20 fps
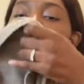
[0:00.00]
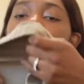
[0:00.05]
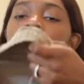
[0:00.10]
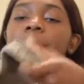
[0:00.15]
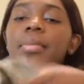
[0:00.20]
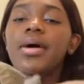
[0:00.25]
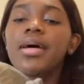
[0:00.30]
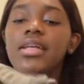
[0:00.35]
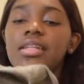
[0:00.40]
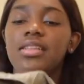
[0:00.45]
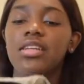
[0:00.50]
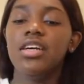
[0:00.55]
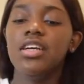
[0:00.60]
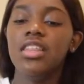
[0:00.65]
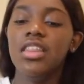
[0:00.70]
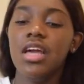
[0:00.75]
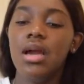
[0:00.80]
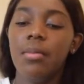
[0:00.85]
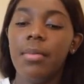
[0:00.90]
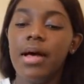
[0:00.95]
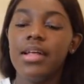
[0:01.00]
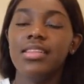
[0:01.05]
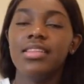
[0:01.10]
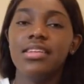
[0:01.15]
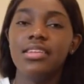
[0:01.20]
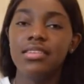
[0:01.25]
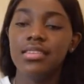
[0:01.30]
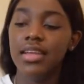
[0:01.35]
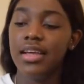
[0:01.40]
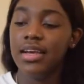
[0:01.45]
But the good thing about
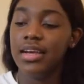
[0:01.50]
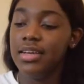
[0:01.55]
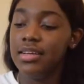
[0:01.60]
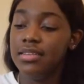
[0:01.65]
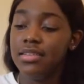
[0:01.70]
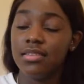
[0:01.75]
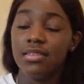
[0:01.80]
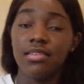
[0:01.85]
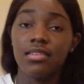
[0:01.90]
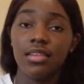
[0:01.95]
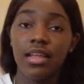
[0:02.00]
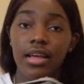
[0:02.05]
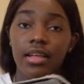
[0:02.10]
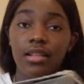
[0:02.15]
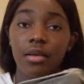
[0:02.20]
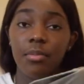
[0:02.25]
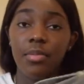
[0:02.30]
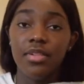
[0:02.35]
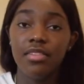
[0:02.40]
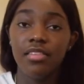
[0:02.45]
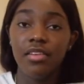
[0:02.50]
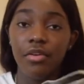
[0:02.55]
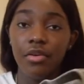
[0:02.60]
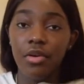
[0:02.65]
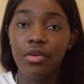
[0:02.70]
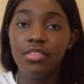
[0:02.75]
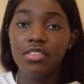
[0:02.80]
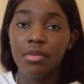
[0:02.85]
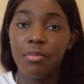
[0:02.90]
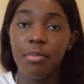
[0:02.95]
this leggings is like the
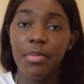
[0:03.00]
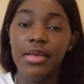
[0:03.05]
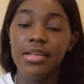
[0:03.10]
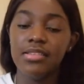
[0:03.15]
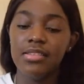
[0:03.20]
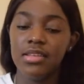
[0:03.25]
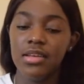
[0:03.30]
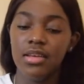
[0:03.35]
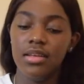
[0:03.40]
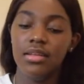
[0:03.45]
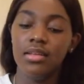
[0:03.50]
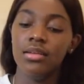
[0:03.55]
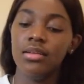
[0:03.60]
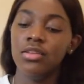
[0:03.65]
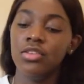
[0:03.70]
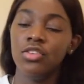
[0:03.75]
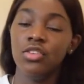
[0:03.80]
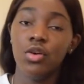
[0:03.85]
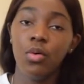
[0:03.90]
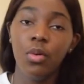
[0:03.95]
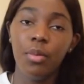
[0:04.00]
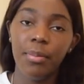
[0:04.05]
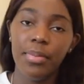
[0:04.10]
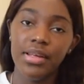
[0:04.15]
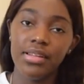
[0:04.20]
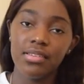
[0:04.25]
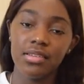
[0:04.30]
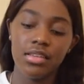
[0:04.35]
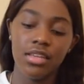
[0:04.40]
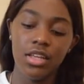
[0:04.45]
material is amazing. So
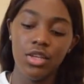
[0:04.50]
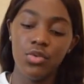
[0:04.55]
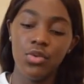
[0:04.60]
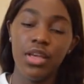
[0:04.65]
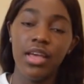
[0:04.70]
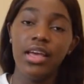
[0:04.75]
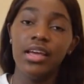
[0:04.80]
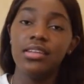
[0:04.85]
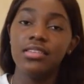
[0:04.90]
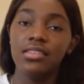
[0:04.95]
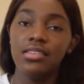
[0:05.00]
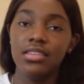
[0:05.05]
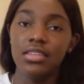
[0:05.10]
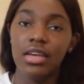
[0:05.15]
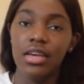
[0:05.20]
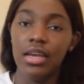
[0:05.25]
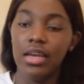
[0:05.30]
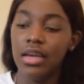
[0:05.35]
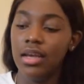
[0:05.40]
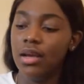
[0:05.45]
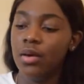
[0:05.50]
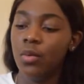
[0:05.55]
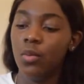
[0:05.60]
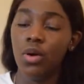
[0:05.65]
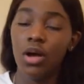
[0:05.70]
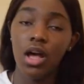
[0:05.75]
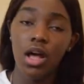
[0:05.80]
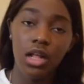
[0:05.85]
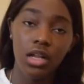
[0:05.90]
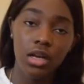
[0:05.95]
amazing that you can't see
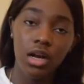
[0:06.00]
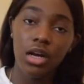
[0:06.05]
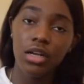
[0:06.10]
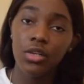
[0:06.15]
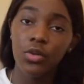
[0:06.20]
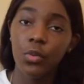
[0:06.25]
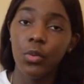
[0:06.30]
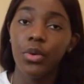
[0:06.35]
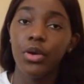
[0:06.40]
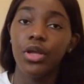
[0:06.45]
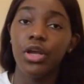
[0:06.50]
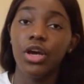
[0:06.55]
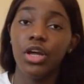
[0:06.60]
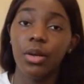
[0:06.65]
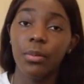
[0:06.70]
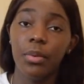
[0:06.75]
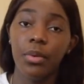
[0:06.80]
what color underwear you're going to